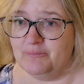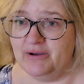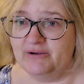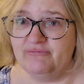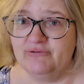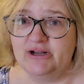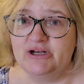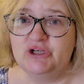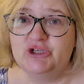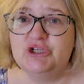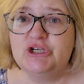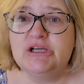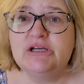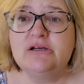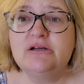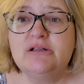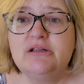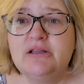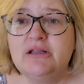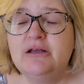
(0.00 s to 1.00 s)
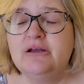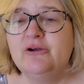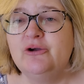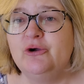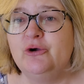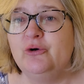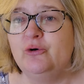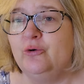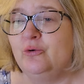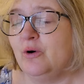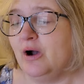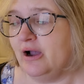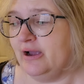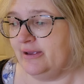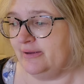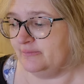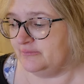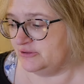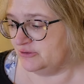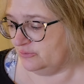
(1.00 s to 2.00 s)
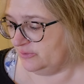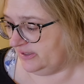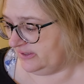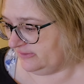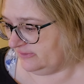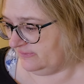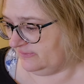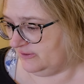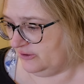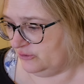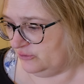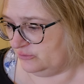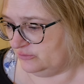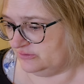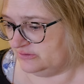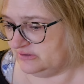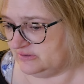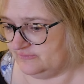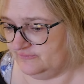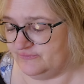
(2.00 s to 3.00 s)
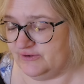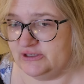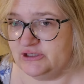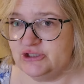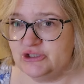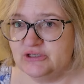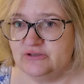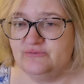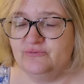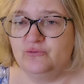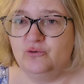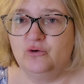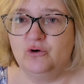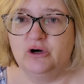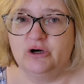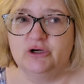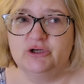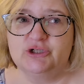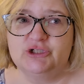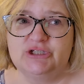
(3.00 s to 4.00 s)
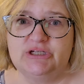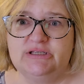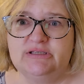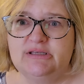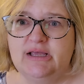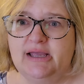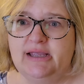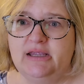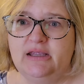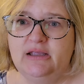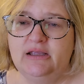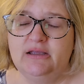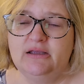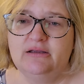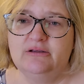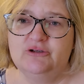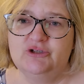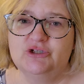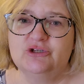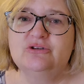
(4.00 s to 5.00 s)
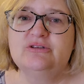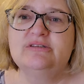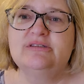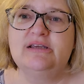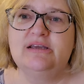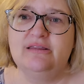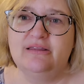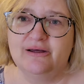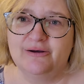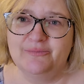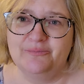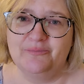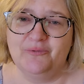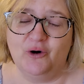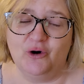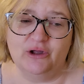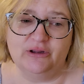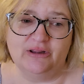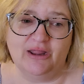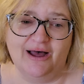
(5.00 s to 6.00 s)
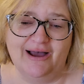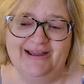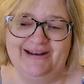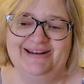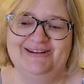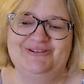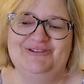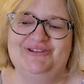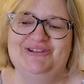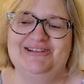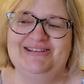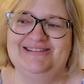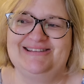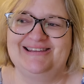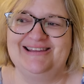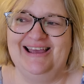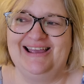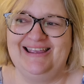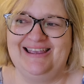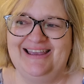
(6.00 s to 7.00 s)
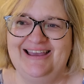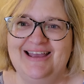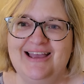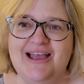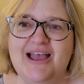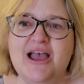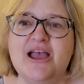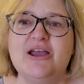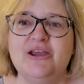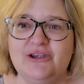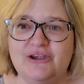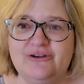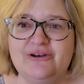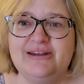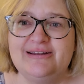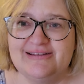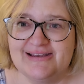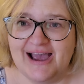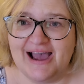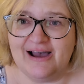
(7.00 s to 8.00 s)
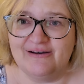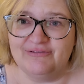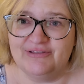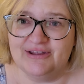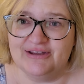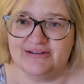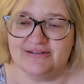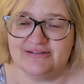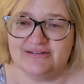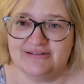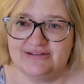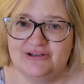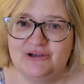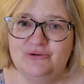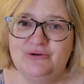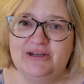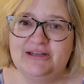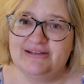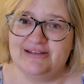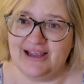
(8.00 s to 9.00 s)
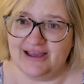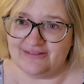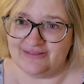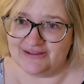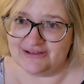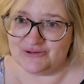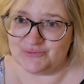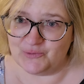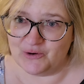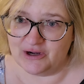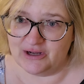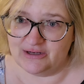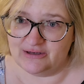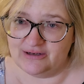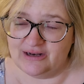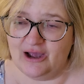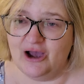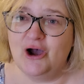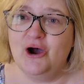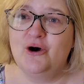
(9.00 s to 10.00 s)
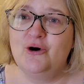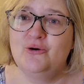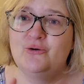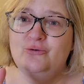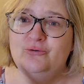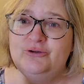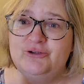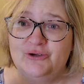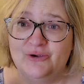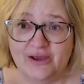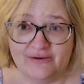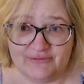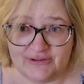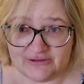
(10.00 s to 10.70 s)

my friend Jill, who I am doing those finishes for, she's like, she'll see them online. She's like, you need to have this. You need to get this one. Oh, do you have